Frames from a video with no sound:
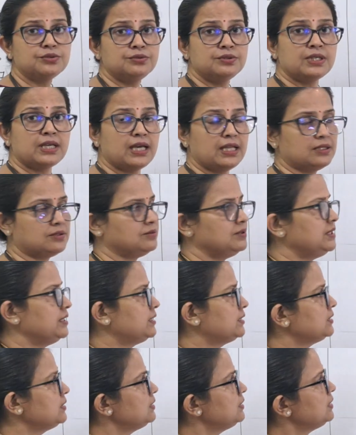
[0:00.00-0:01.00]
to
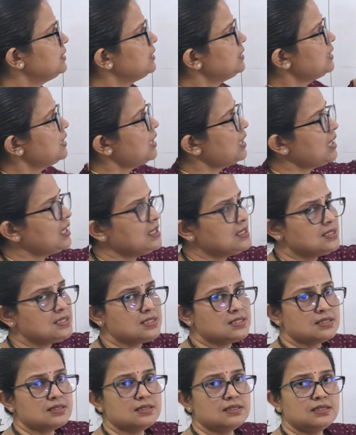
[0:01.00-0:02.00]
calculate.
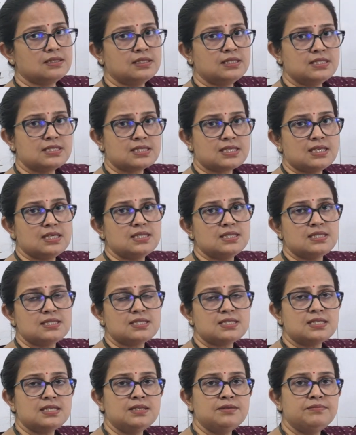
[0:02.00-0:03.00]
As
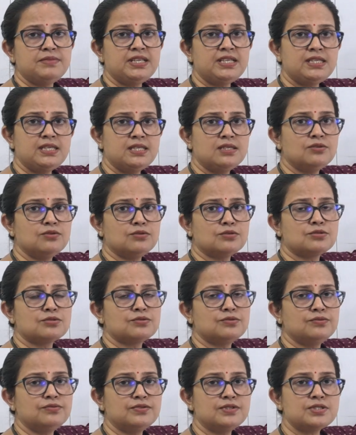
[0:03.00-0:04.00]
discussed in medium,
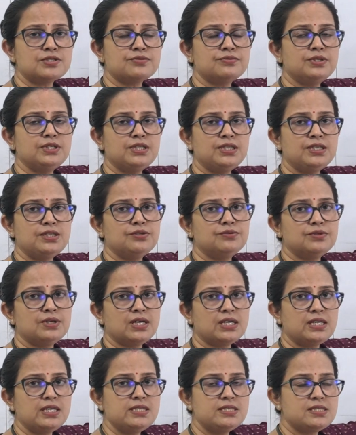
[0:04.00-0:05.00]
so first we need to
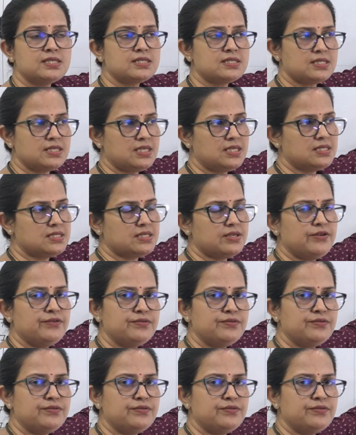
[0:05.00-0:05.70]
arrange the series.